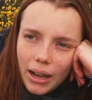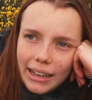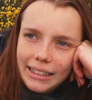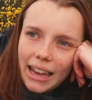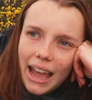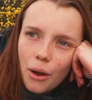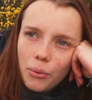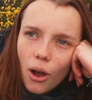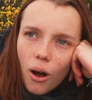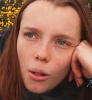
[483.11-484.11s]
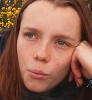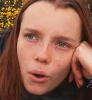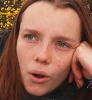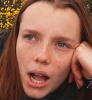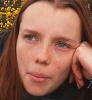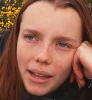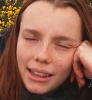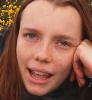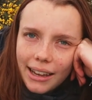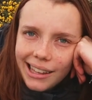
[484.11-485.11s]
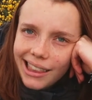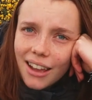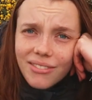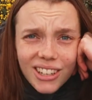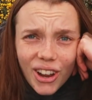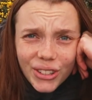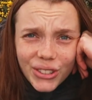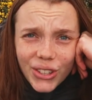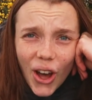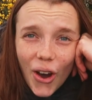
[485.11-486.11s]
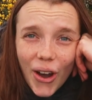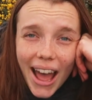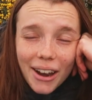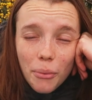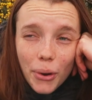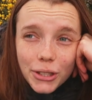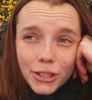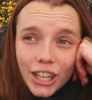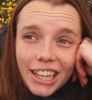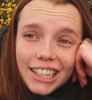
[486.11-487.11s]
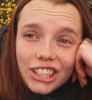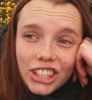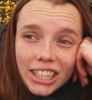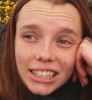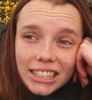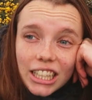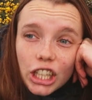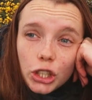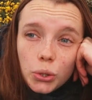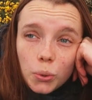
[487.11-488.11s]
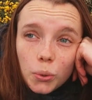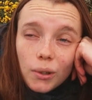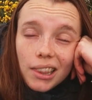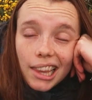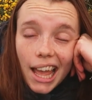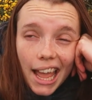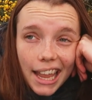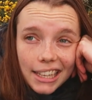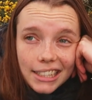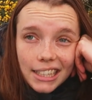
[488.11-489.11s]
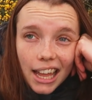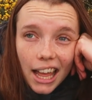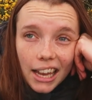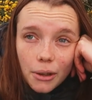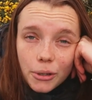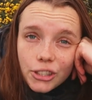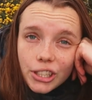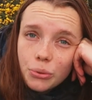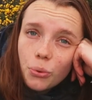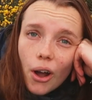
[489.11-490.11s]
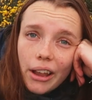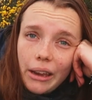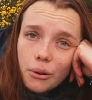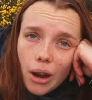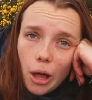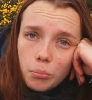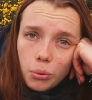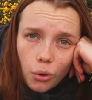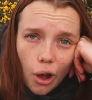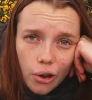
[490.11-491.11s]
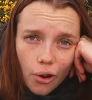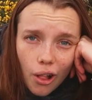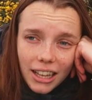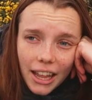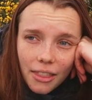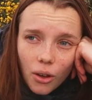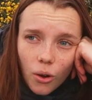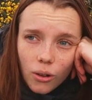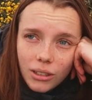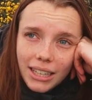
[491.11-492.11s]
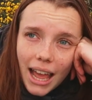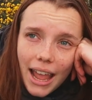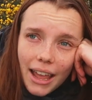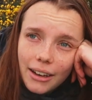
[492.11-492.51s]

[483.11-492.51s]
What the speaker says: But yeah, we all woke up at like 11 or so and it was just too late, and I was just walking around the pond like the whole day.